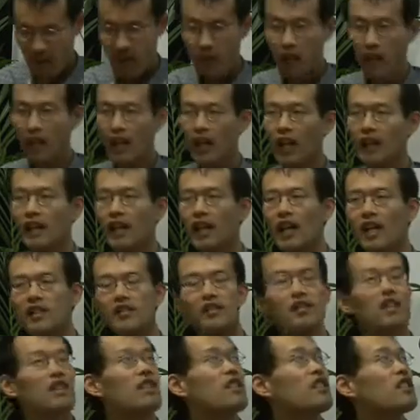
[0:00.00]
And
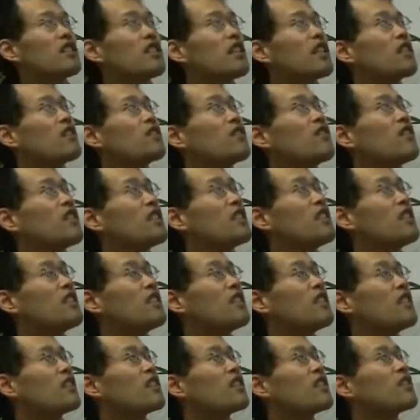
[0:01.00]
as this is a squeeze
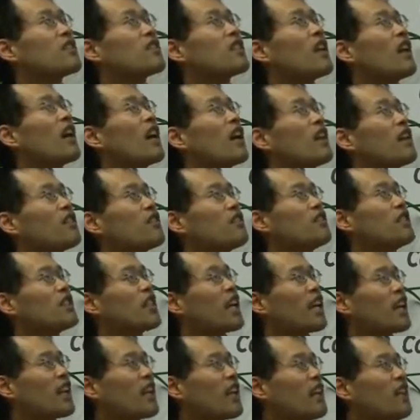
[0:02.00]

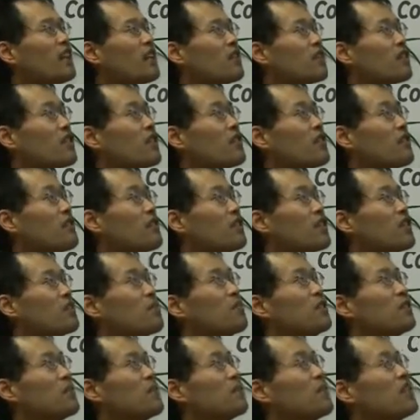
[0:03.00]
unitary, if
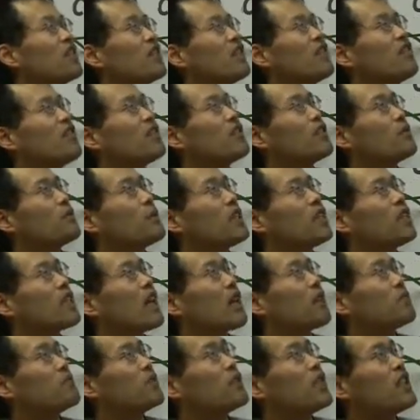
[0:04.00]
you pick
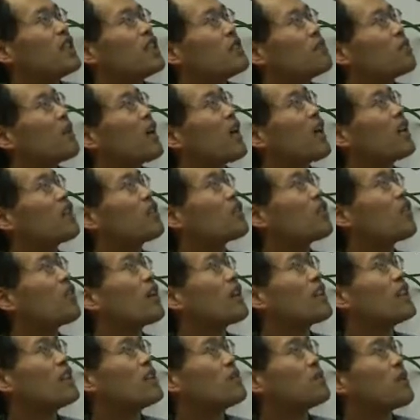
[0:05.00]
up this part
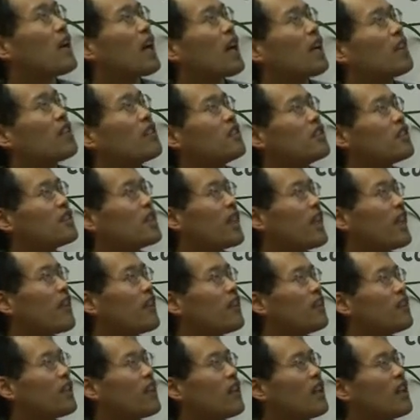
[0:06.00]
or this part,
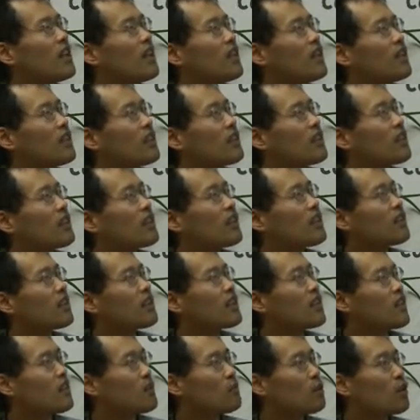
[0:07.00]
then
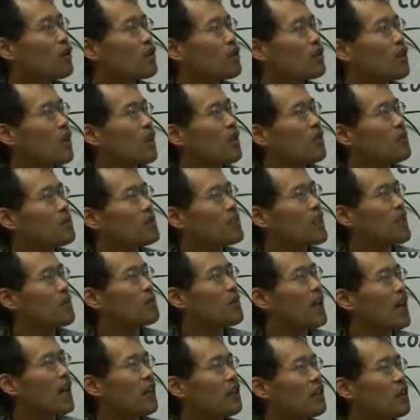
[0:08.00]
both of them
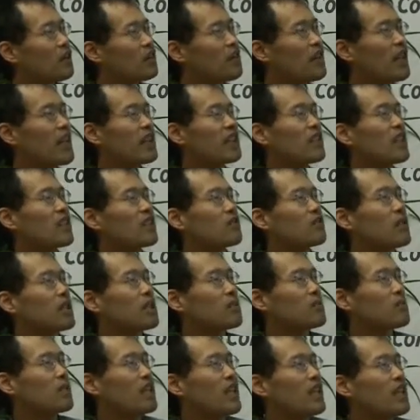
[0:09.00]
are not
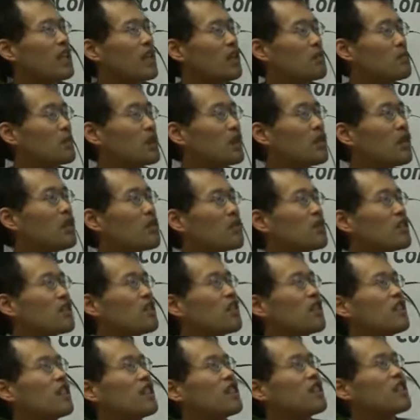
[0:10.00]
entanglement breaking because
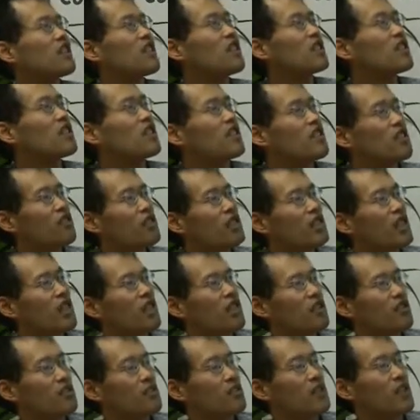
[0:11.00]
this is unitary
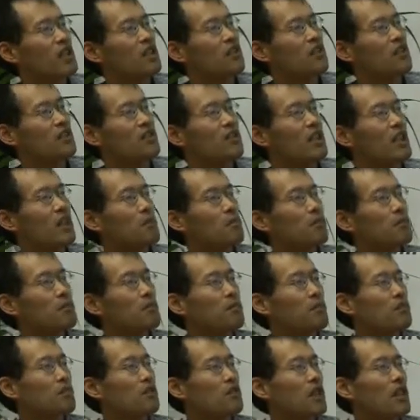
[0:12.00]
equivalent to
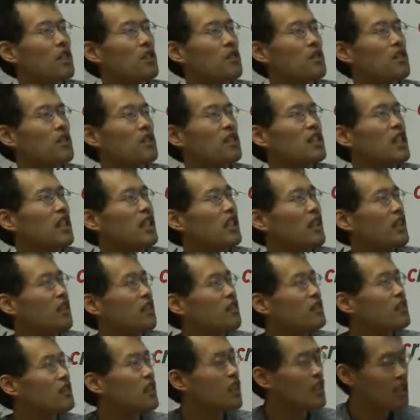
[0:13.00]
pure logic
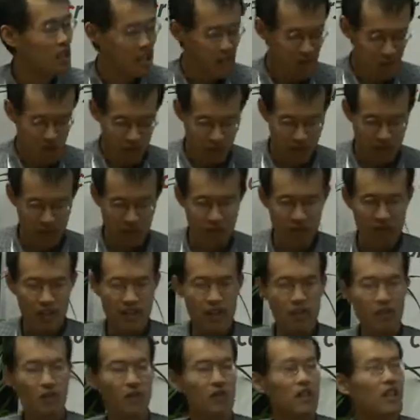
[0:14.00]
channels. So the
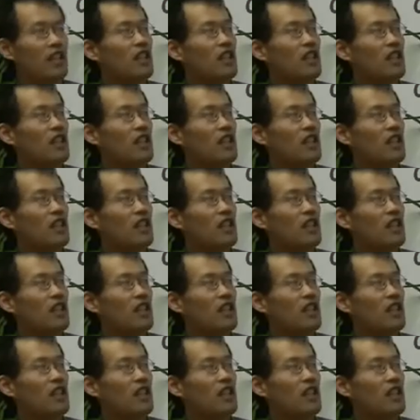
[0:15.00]
question